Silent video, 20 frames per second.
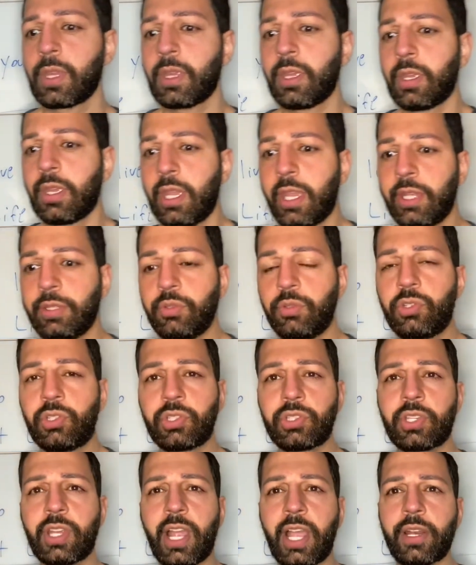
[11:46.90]
you
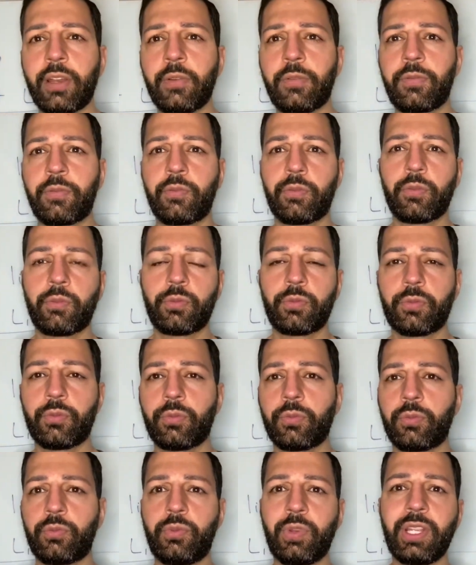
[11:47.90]
just kind of
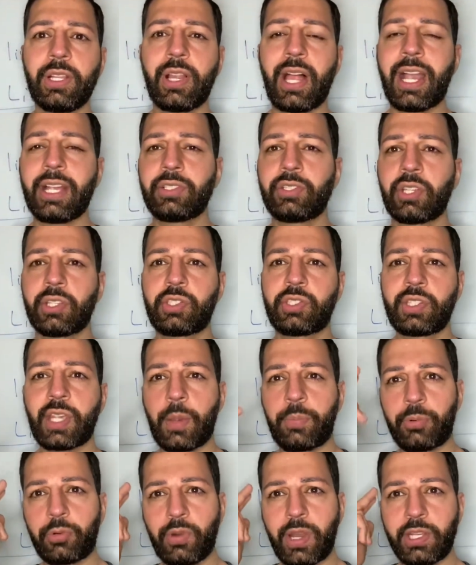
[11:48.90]
realize the
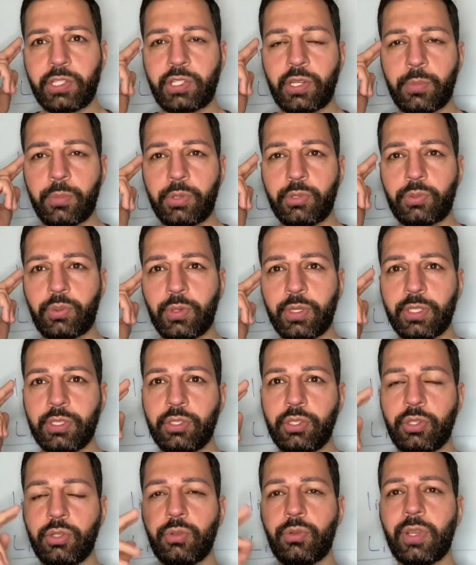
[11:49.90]
separation between
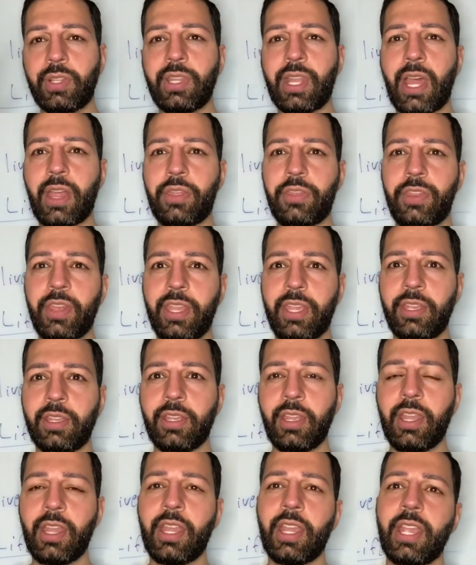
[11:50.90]
you and that
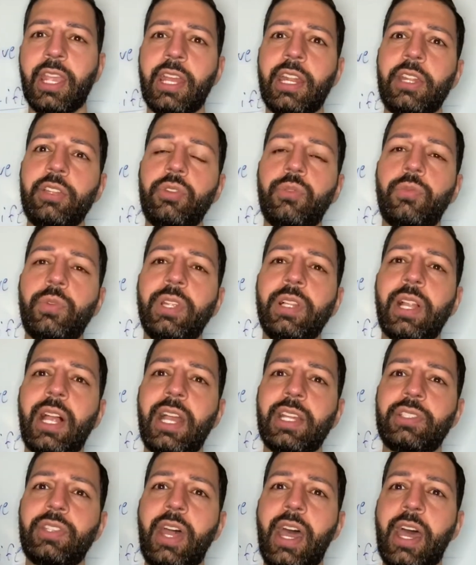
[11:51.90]
thing. And then you
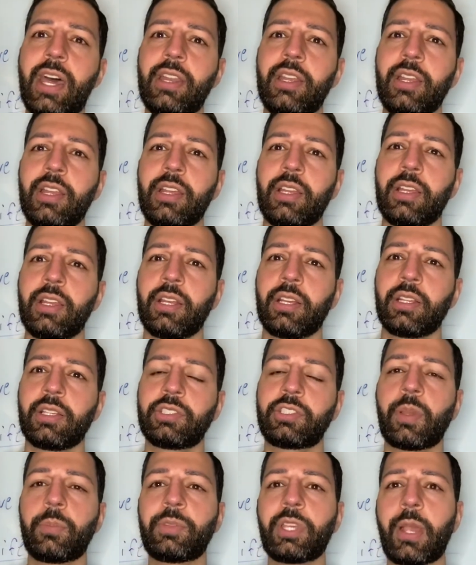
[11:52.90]
realize that
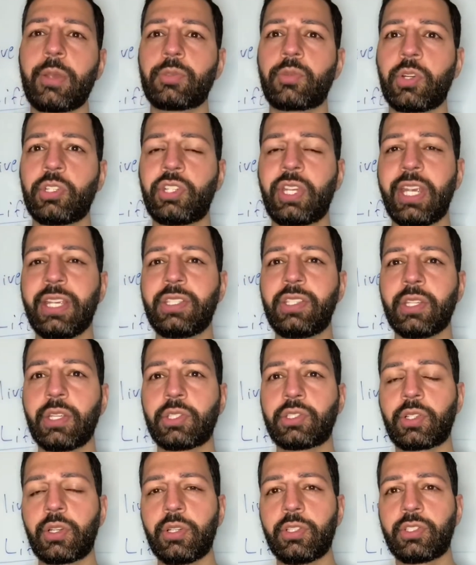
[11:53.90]
sometimes we're chasing a
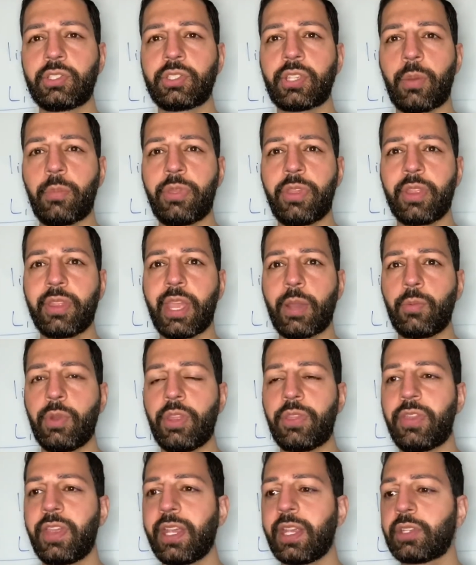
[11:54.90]
certain something that we
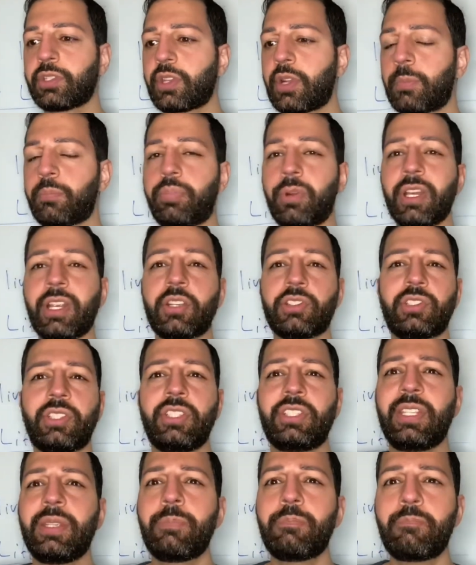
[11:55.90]
think is going to bring us
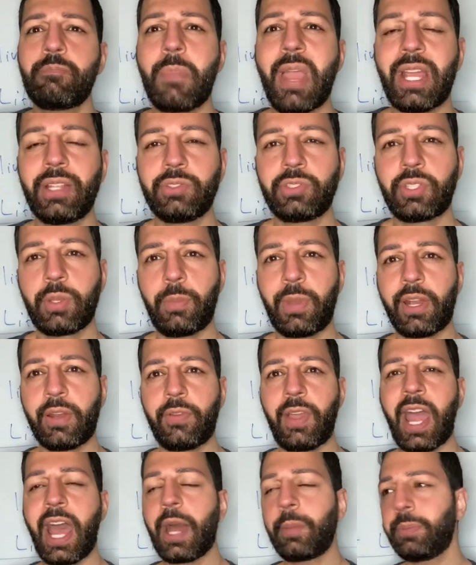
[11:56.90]
this immense amount of
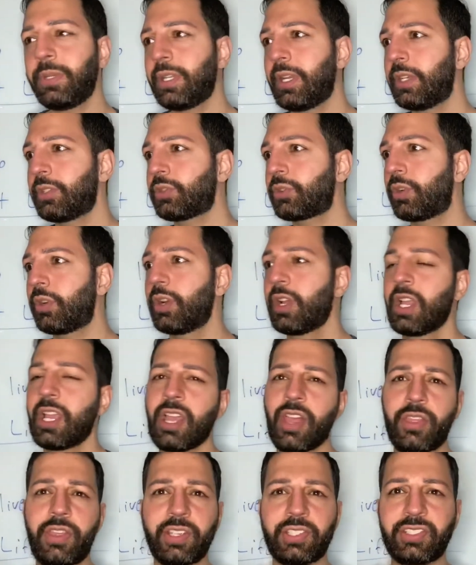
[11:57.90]
happiness, or
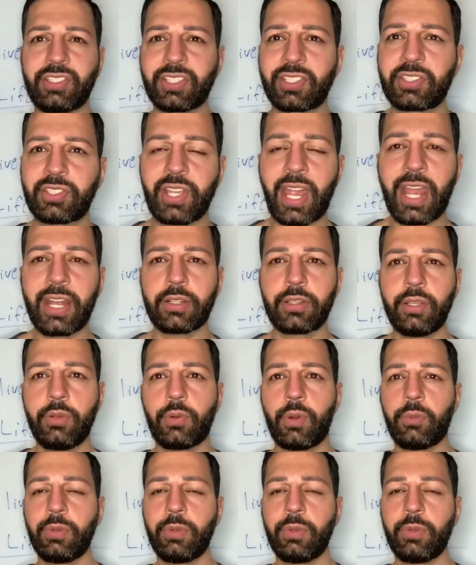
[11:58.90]
this is exactly what we